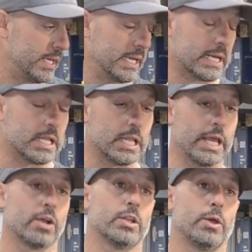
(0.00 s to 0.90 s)
it
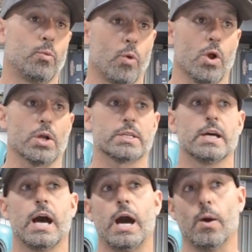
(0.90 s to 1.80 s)
clearly worked.
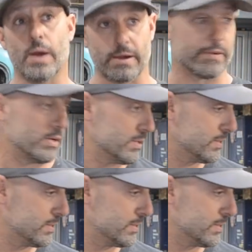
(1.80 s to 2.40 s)
However,